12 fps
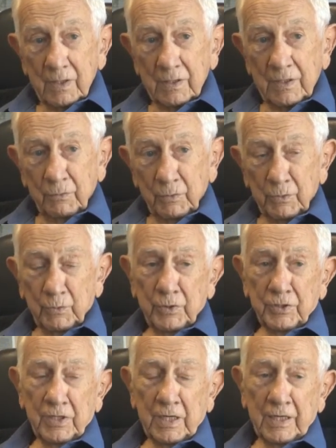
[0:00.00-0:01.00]
and then we went
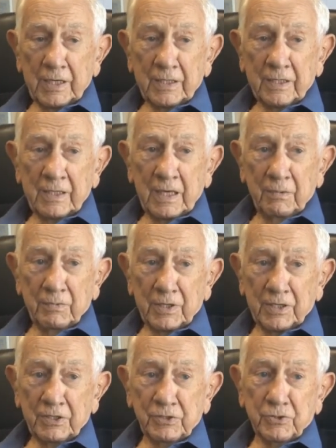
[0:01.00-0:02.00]
to like Camp
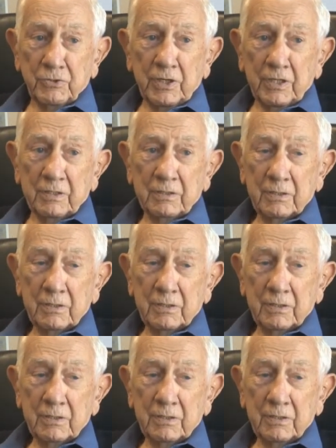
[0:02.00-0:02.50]
Lucky Strike,